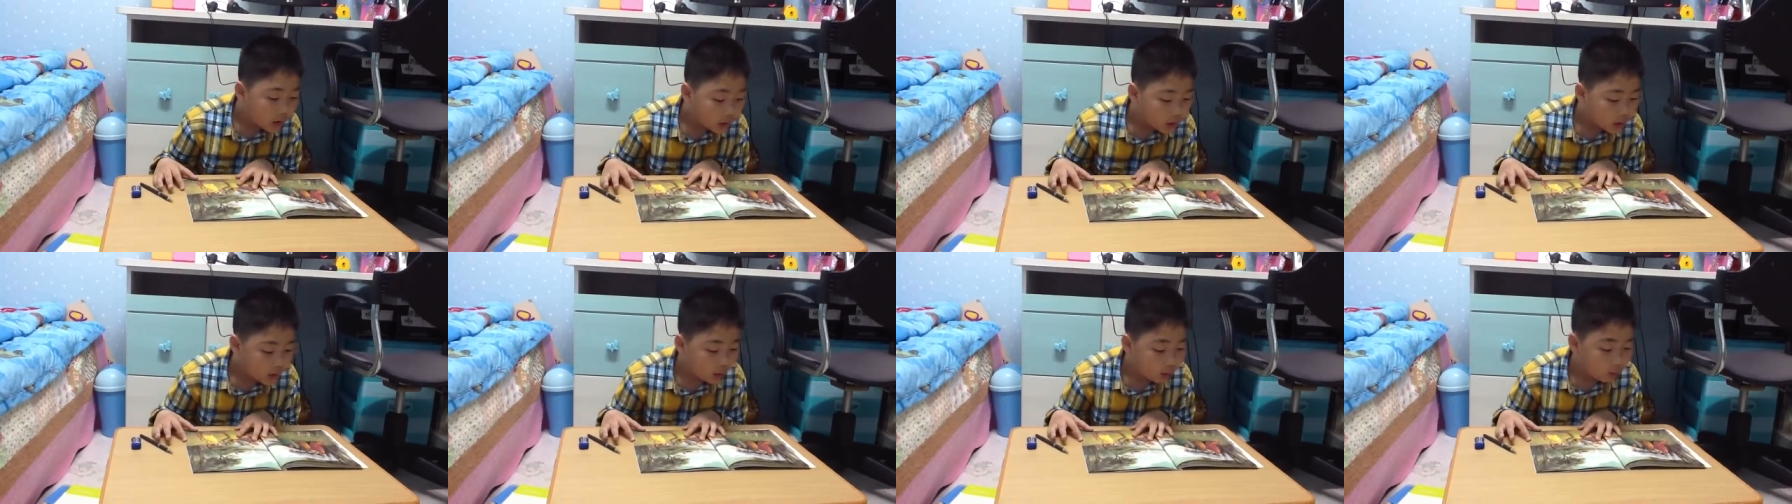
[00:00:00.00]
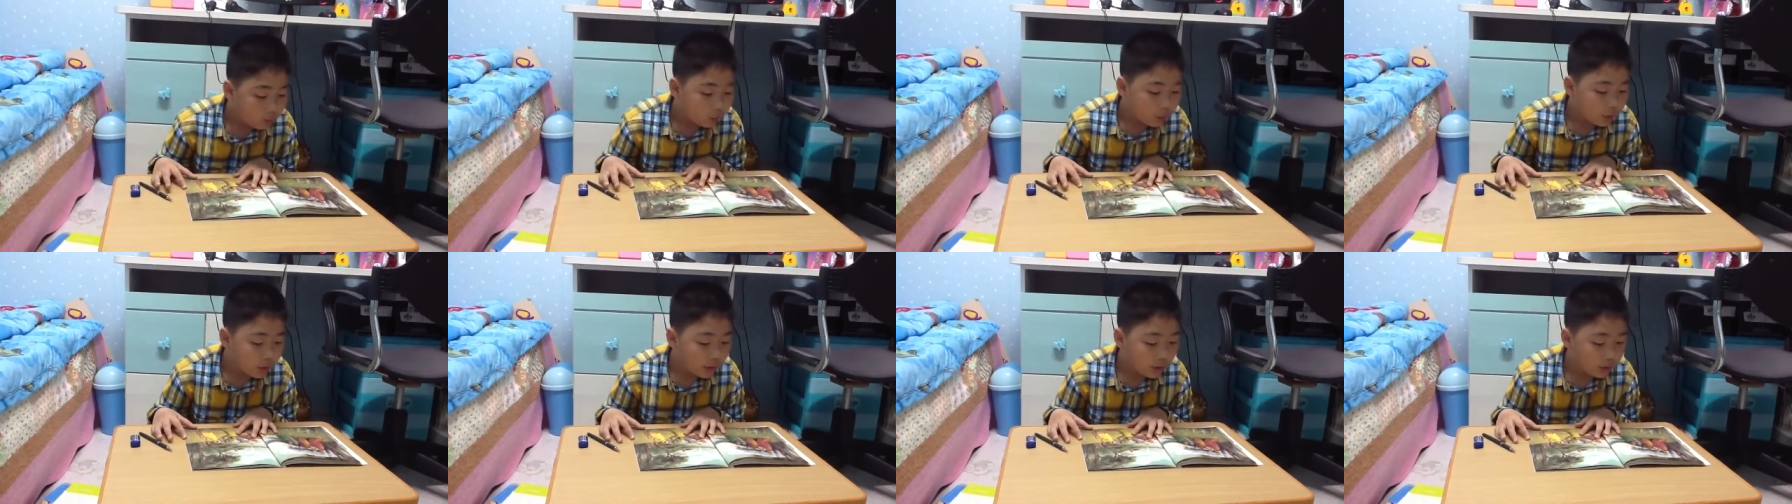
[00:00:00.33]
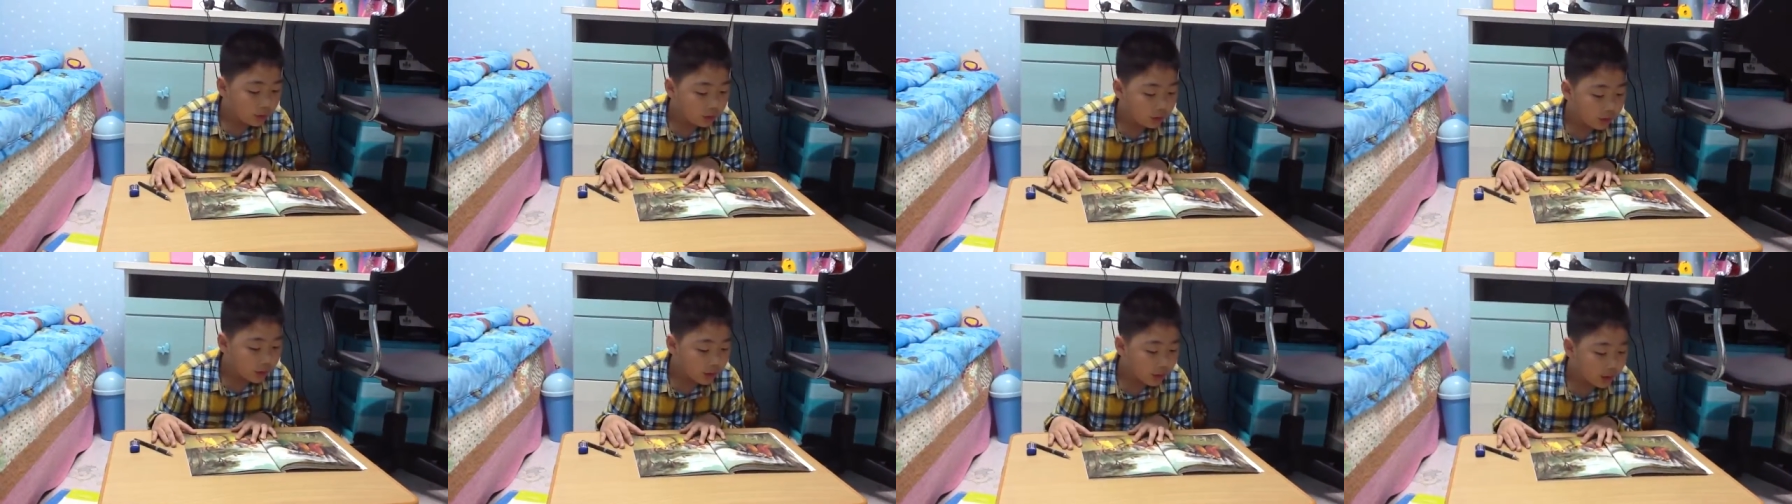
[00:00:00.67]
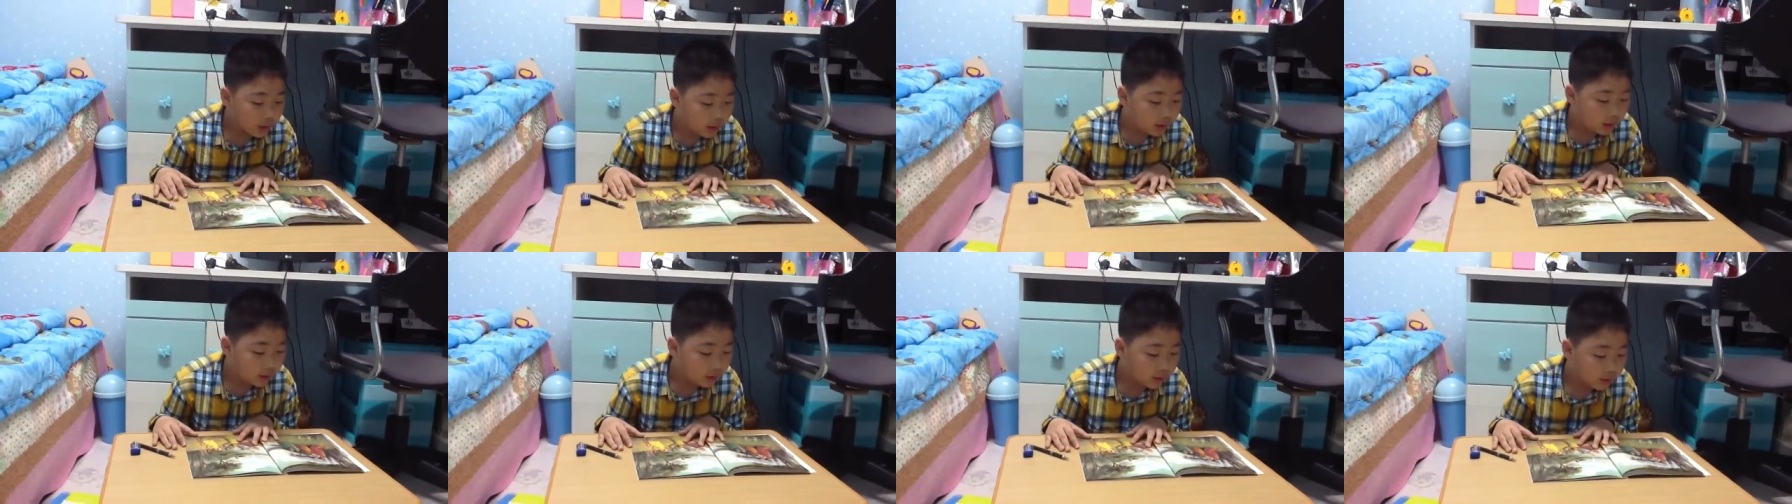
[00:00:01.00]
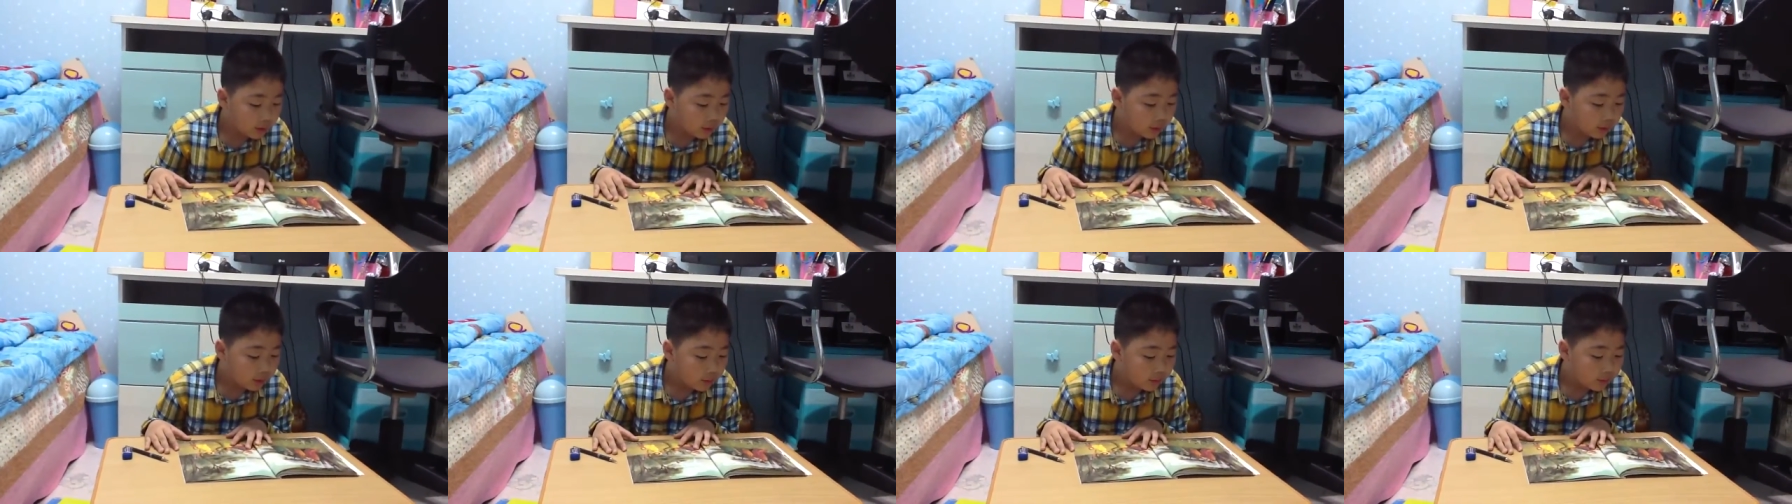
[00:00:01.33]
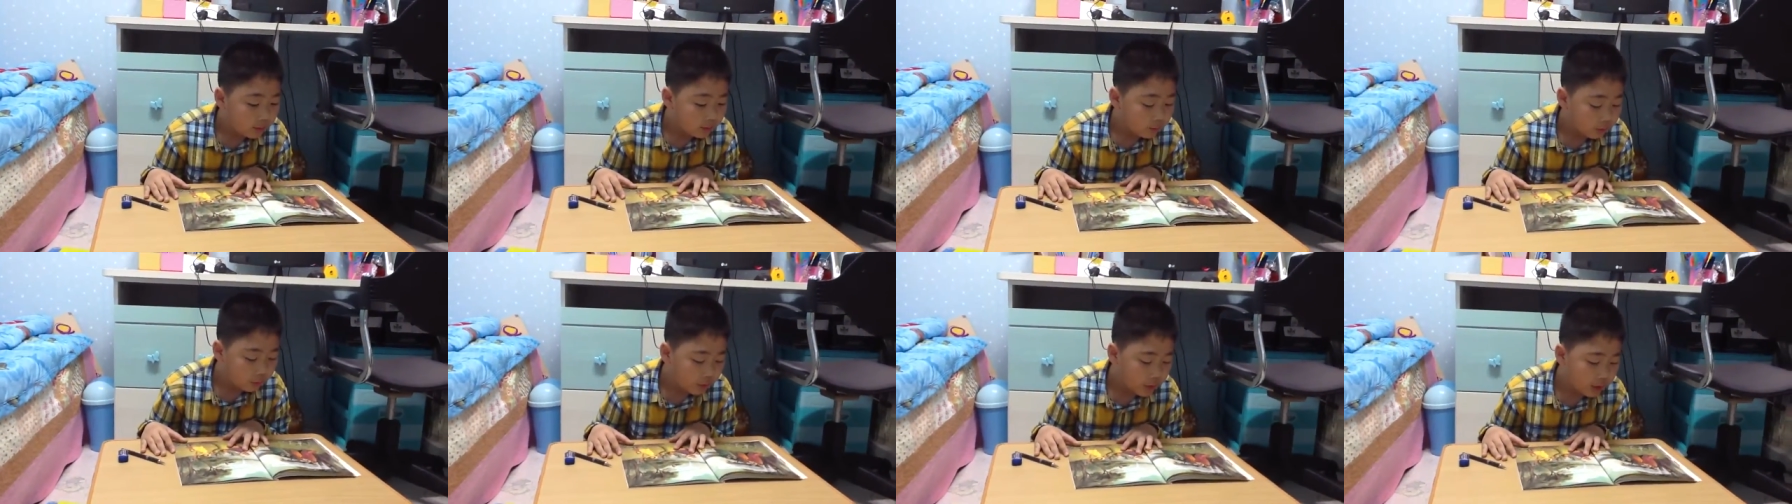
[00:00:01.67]
The princess
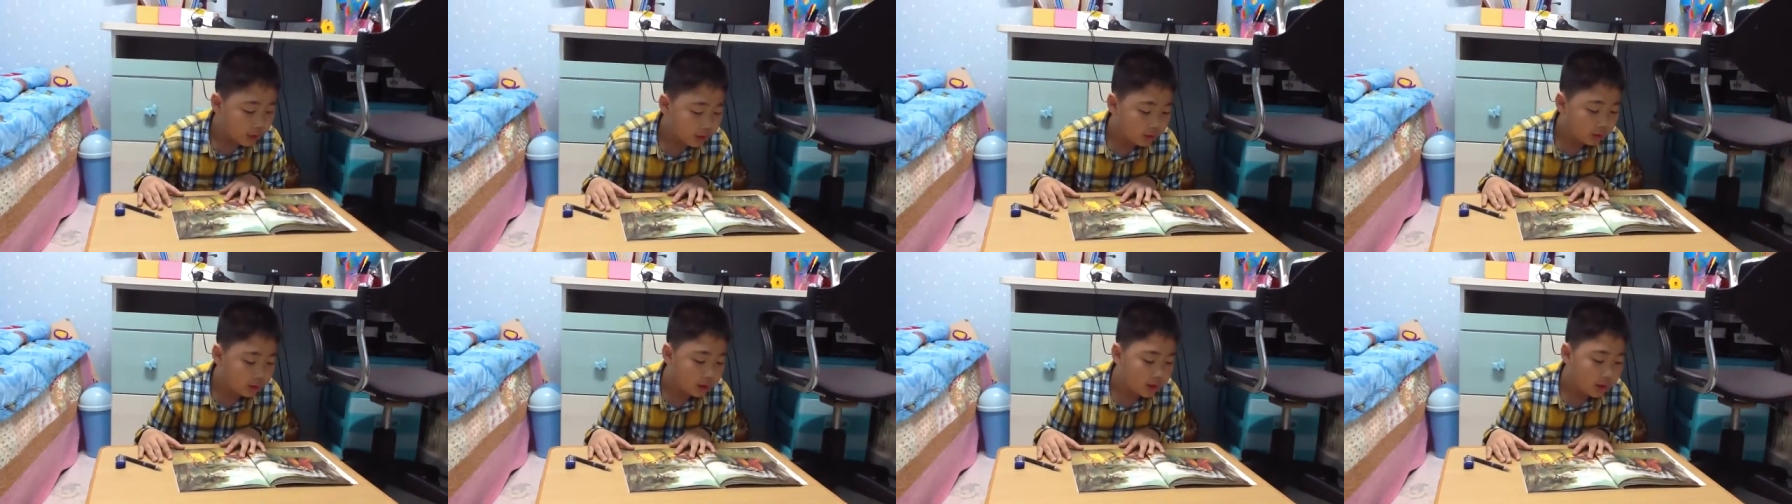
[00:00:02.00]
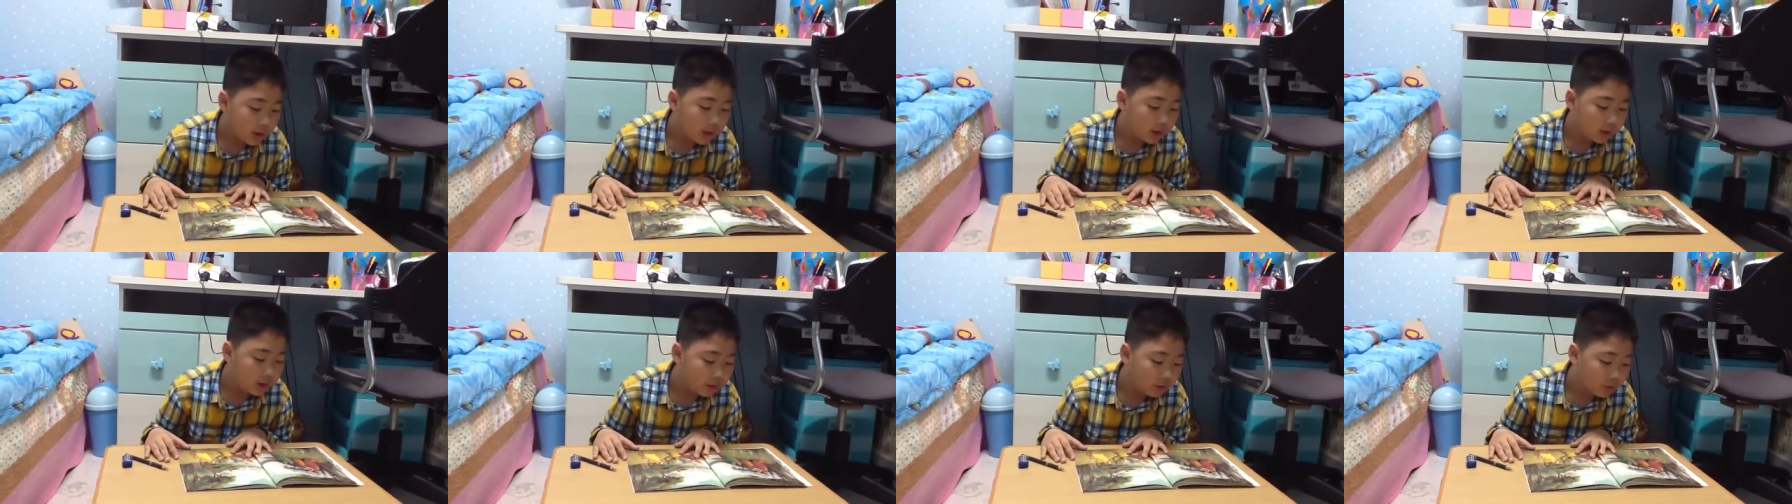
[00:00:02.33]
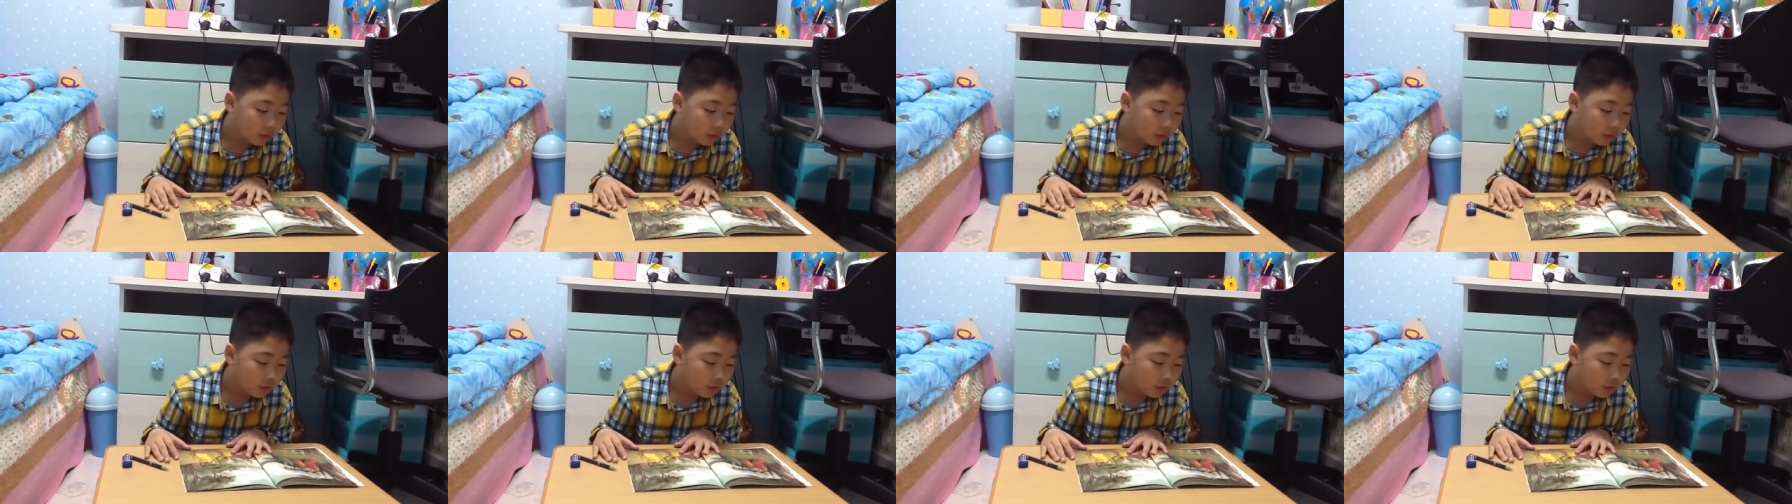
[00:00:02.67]
princess